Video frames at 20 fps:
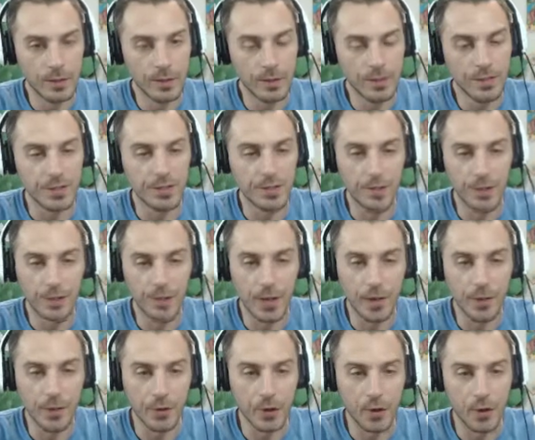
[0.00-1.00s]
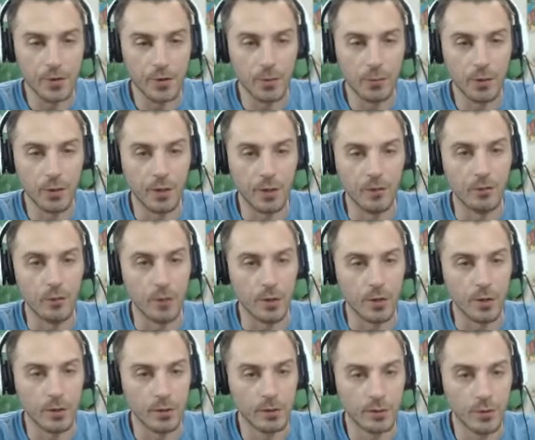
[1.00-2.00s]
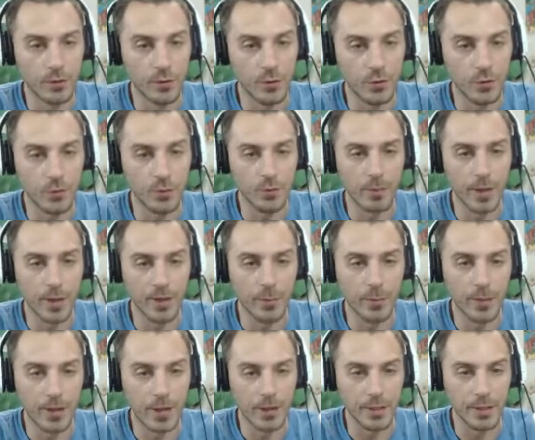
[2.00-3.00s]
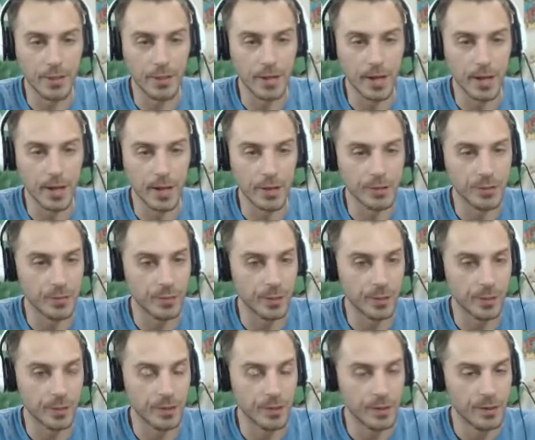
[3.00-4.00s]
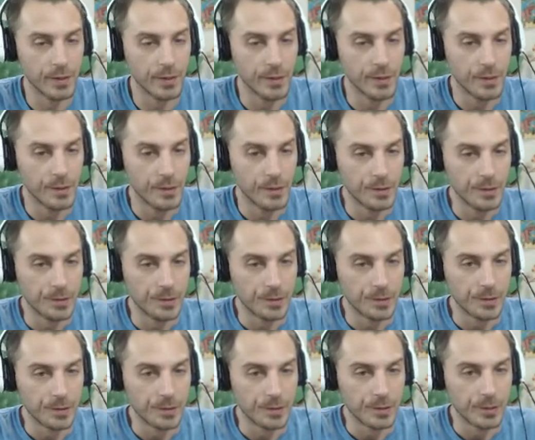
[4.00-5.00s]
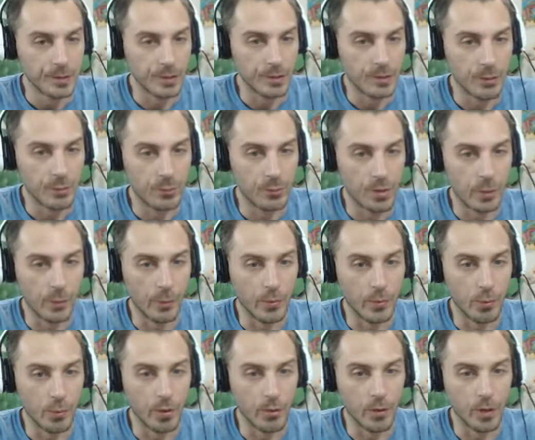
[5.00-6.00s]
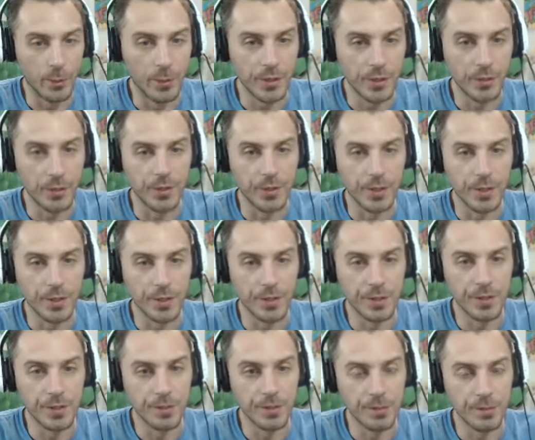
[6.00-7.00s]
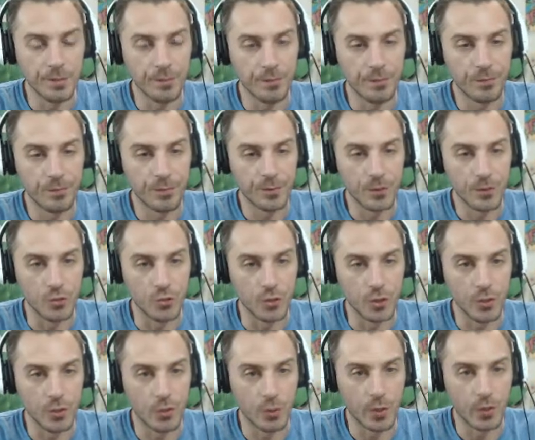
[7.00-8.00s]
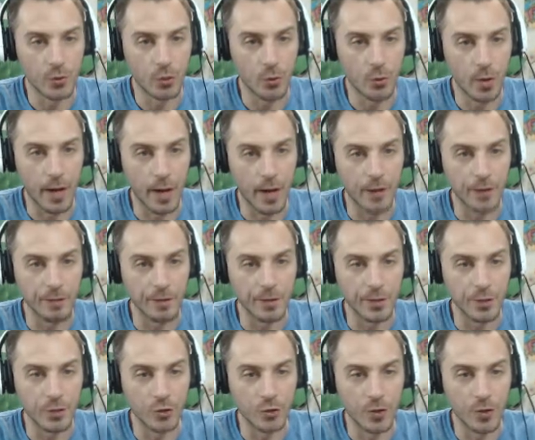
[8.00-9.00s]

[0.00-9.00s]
Still not the cards I'm looking for. So this one might come in handy next, but it probably won't. I'm going to use this just so I don't have any